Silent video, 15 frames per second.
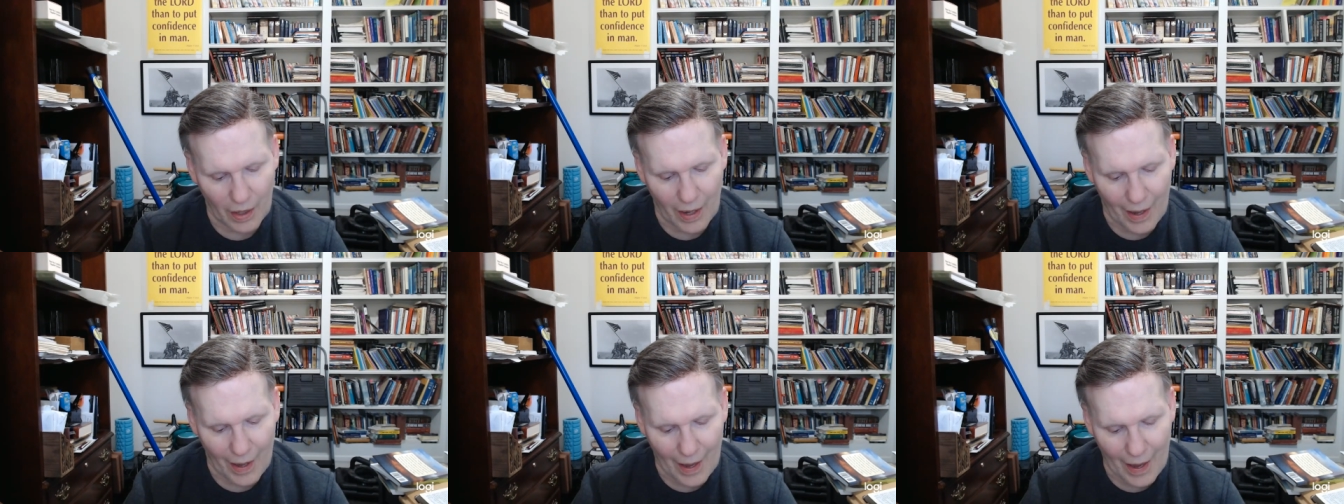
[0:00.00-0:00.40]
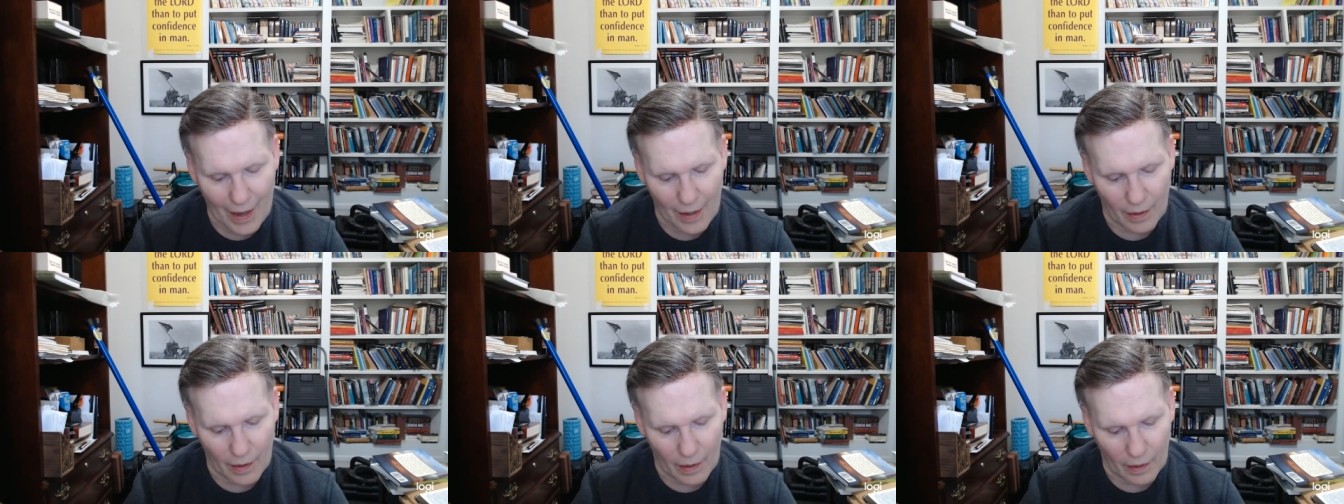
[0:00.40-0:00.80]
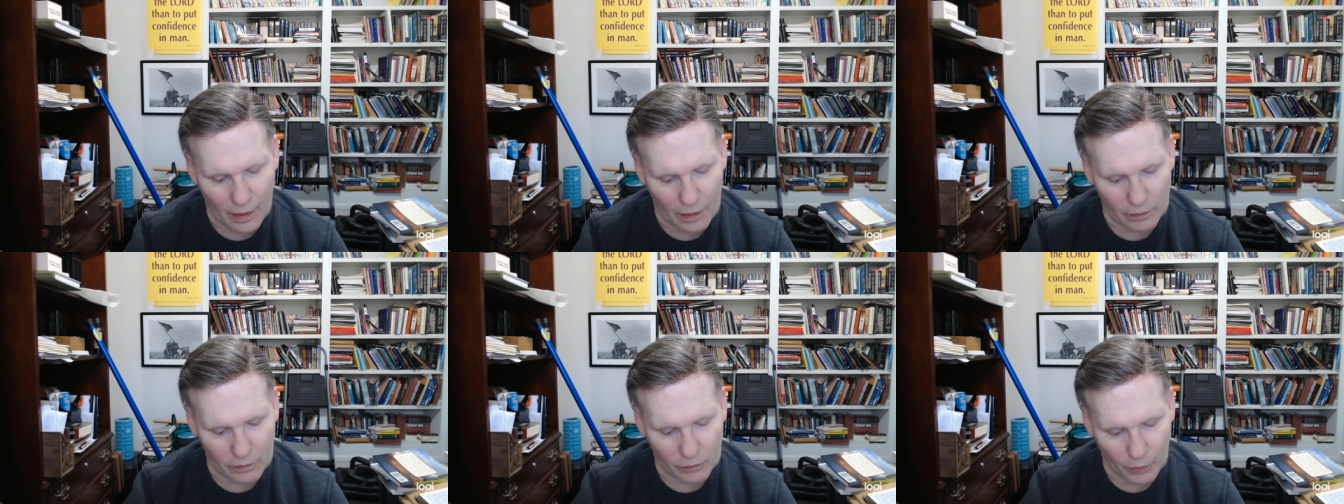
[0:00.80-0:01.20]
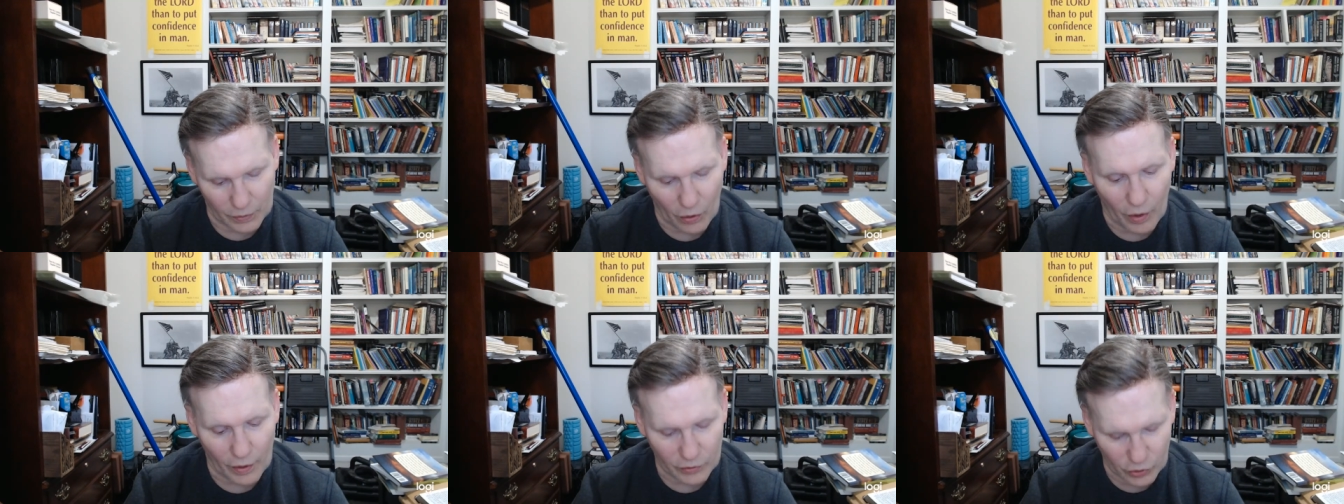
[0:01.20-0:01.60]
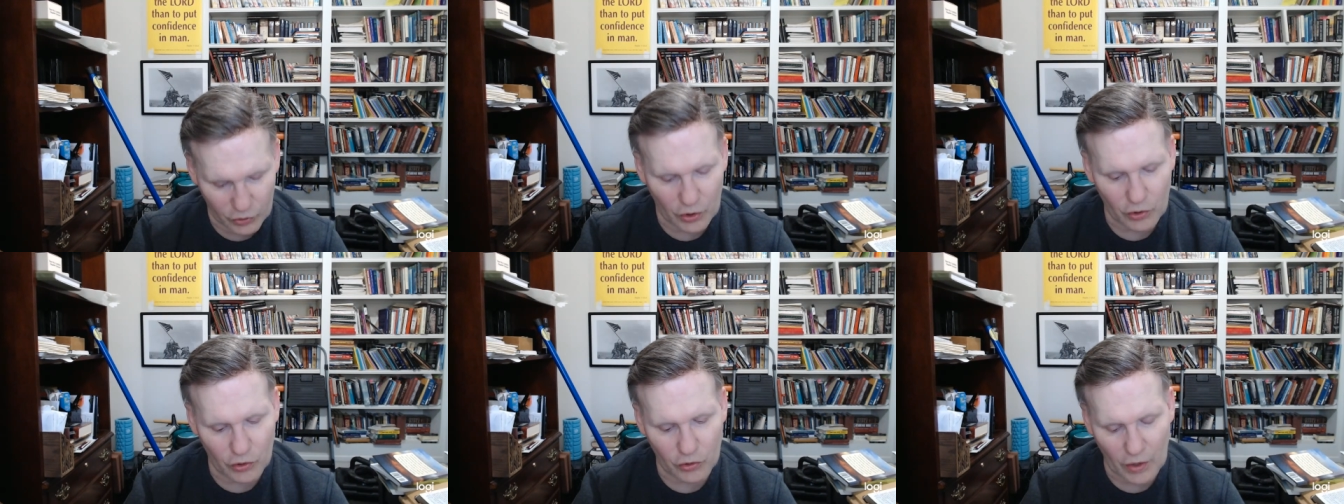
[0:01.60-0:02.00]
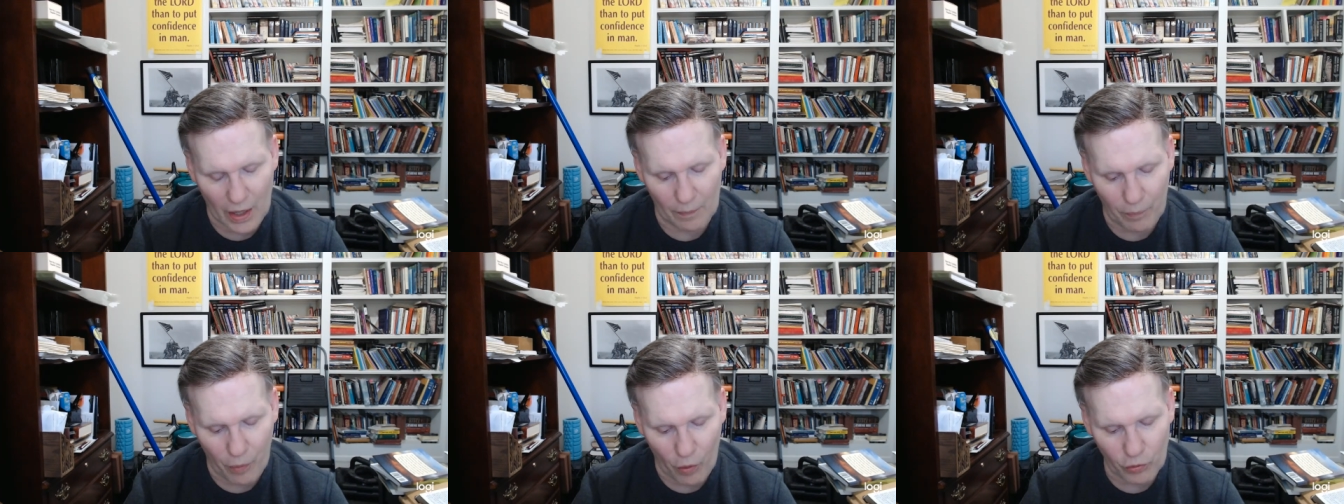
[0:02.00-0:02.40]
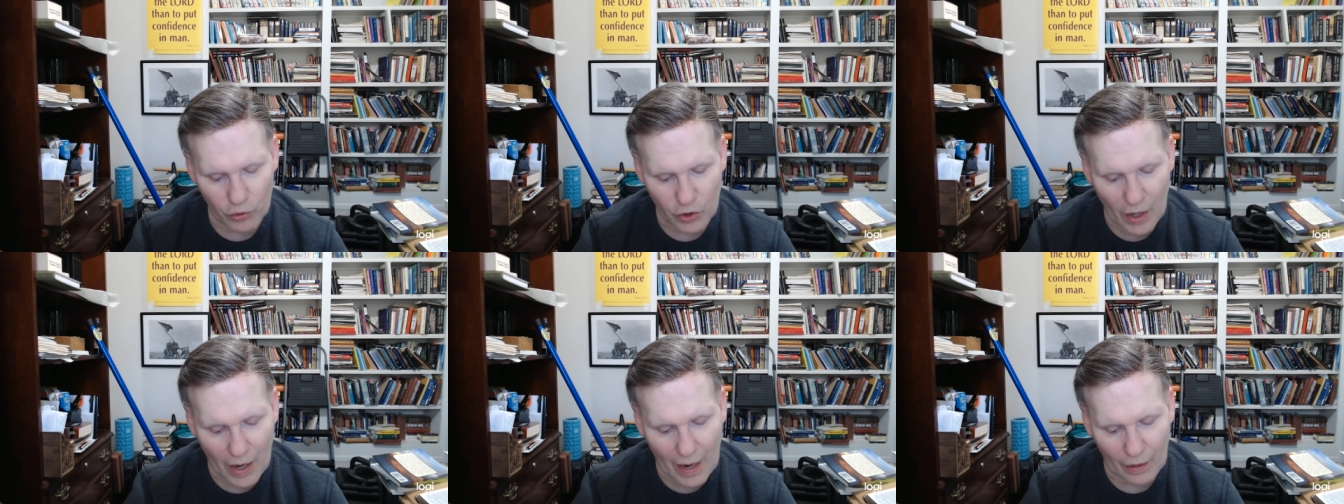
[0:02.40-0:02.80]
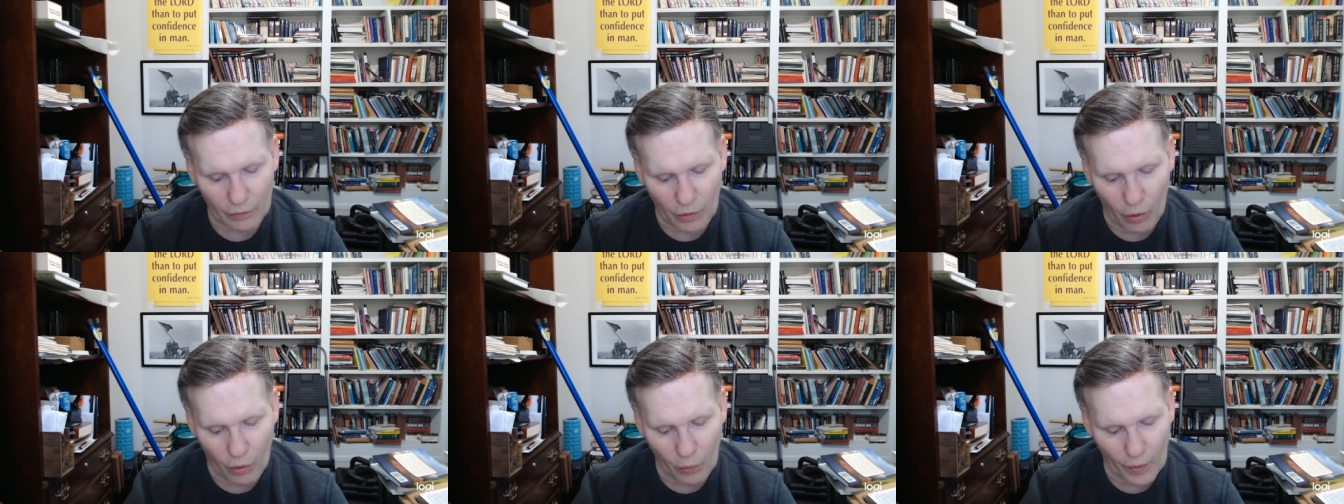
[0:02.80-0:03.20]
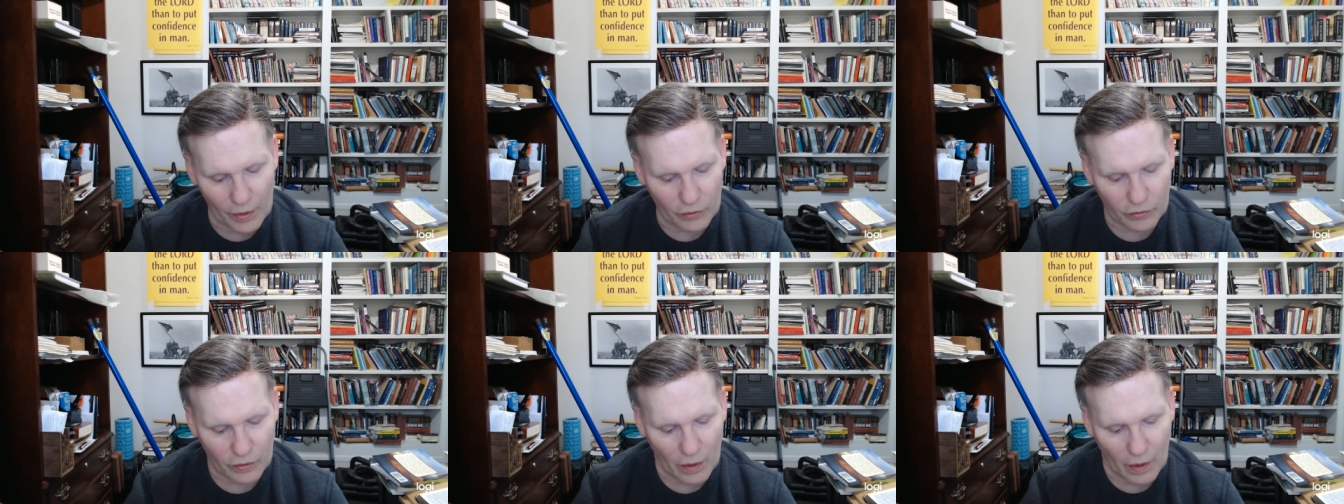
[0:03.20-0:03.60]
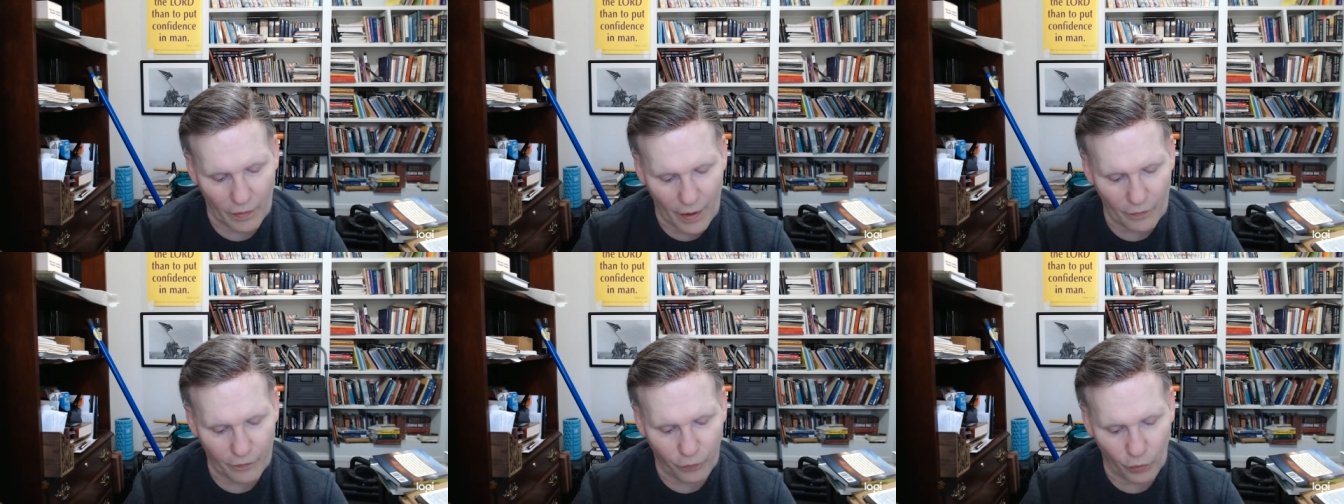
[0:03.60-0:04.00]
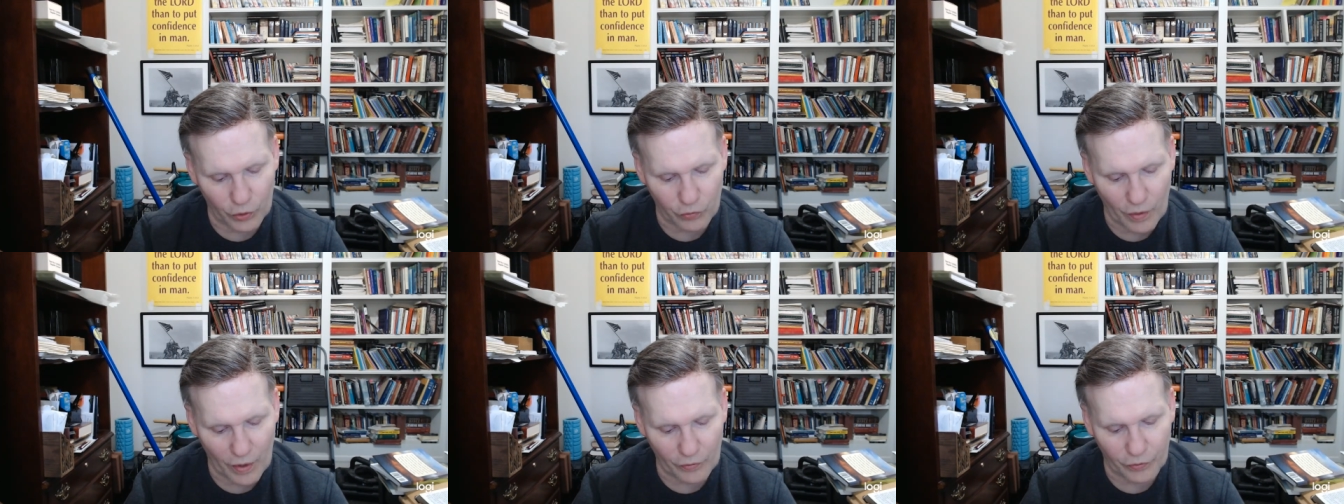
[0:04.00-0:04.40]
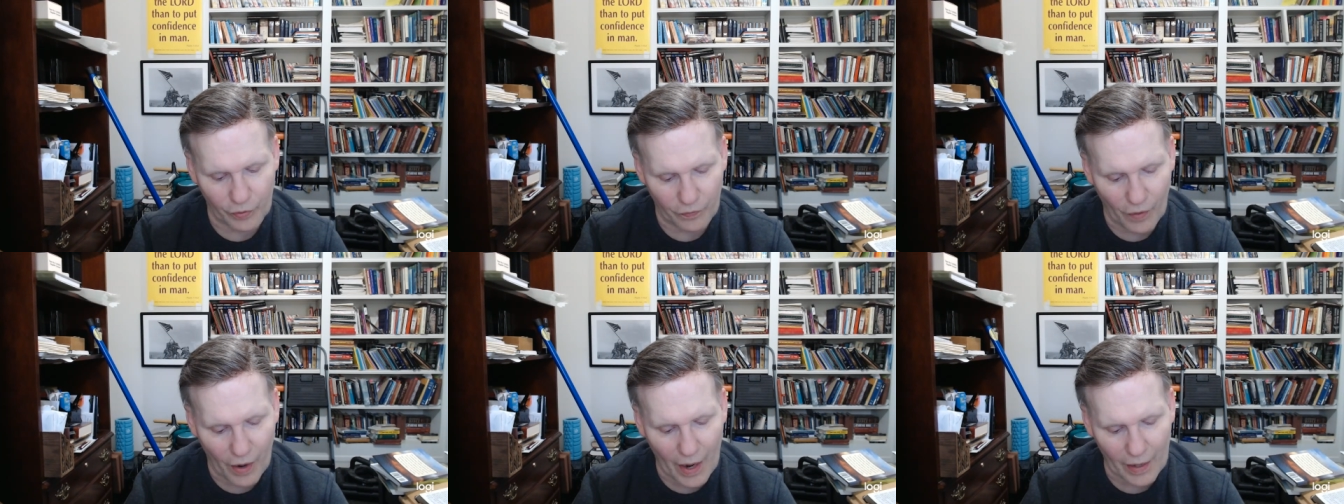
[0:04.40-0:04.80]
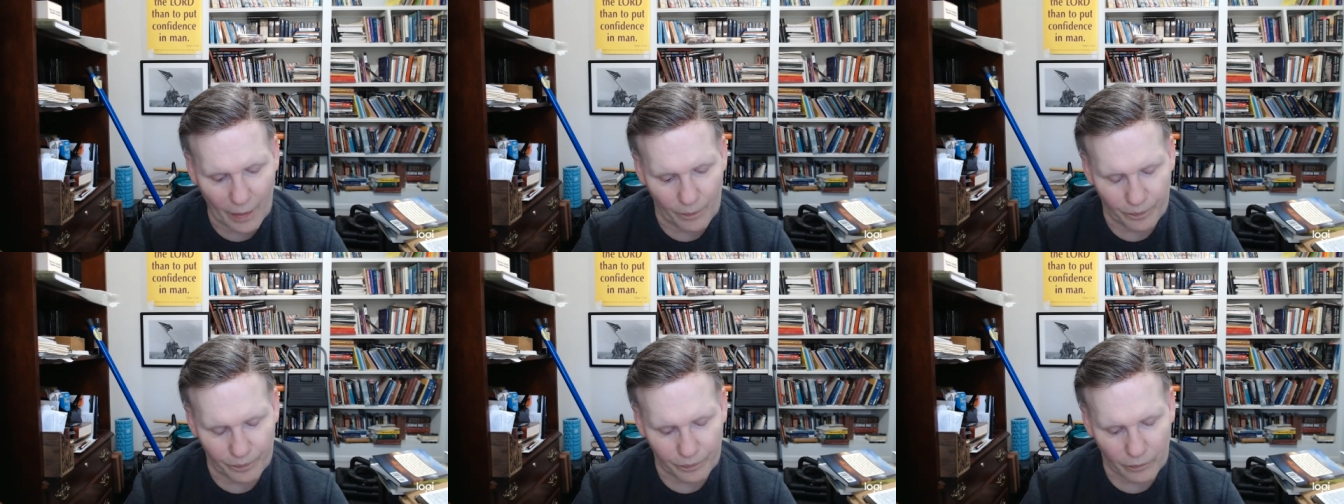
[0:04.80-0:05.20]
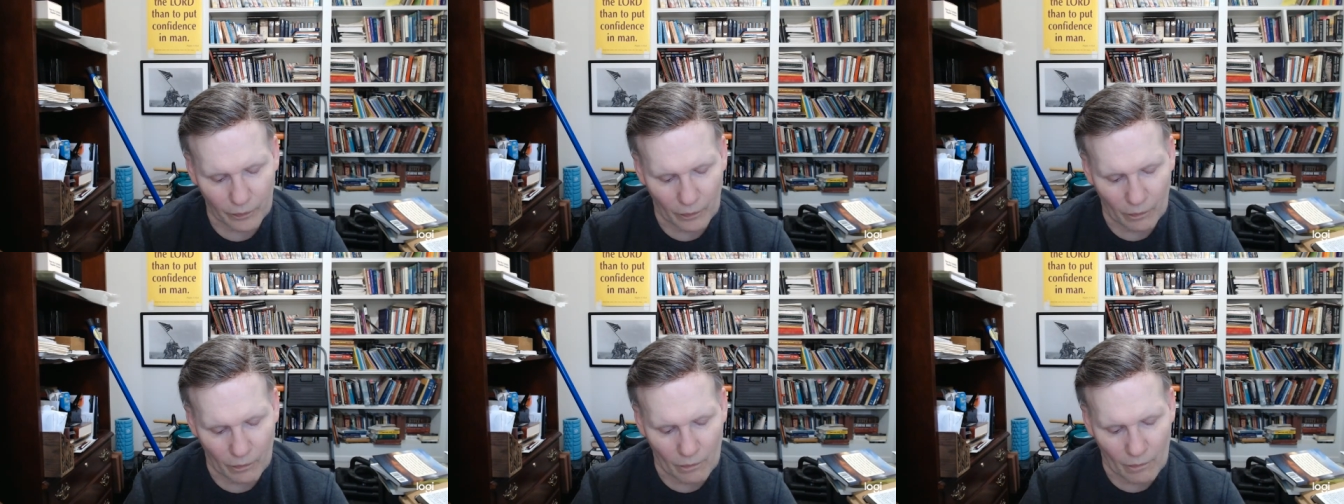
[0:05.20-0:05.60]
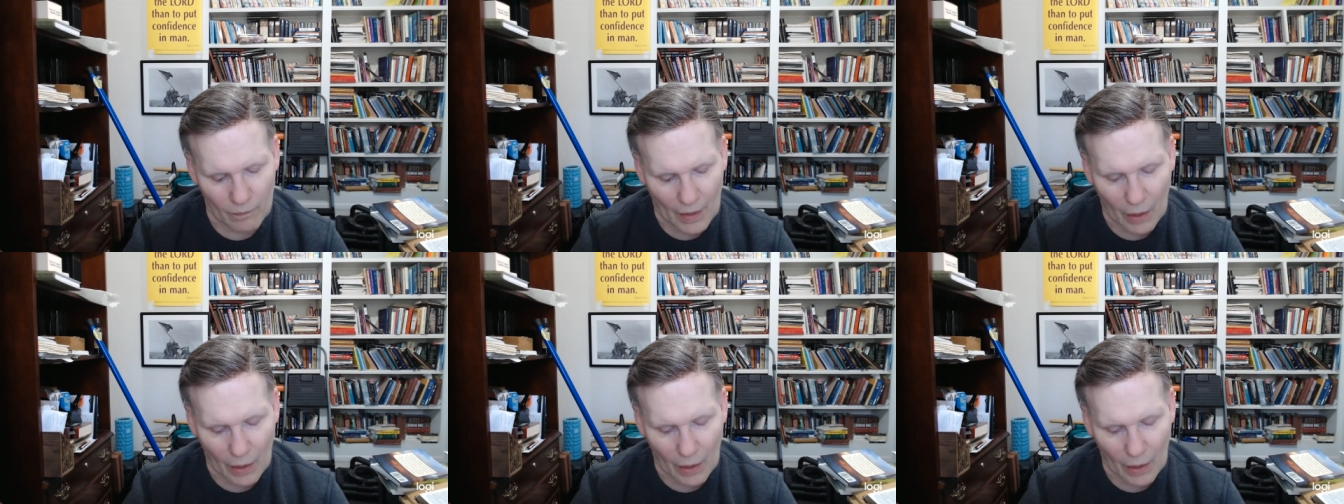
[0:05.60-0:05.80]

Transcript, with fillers: and uh, what Hodges teaches and a burned child always therefore dreads the fire. And